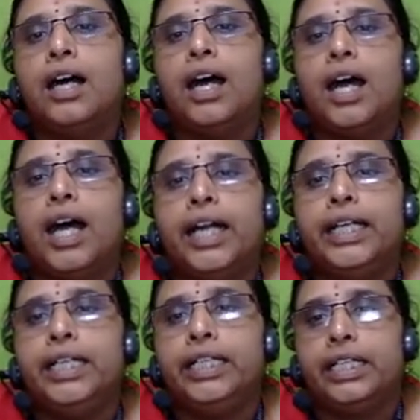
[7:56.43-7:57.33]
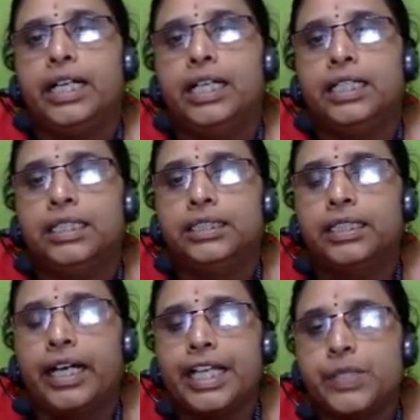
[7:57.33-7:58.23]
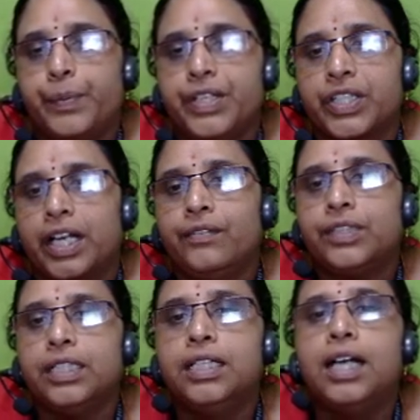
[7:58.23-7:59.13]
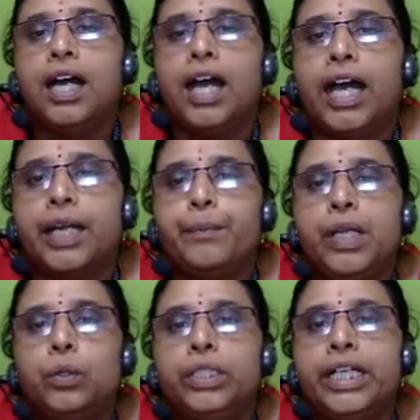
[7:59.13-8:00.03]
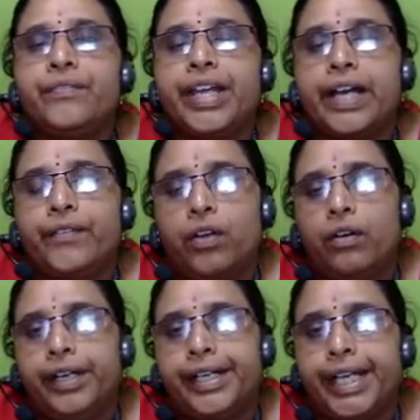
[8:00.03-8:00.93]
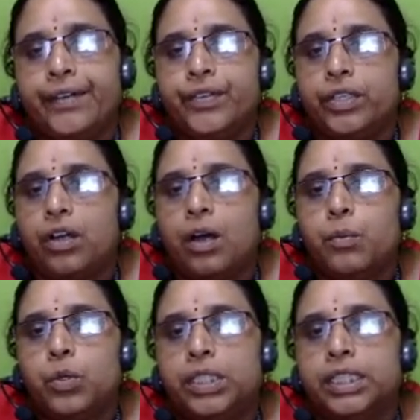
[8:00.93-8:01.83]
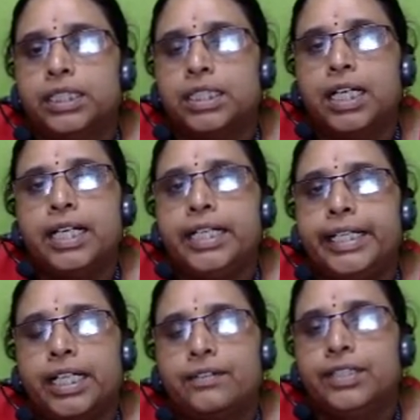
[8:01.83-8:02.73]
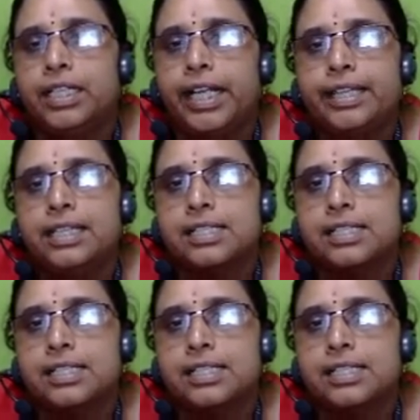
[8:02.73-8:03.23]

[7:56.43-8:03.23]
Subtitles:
and high speed shaft. And below that we have yaw drive, yaw motor and tower, like this.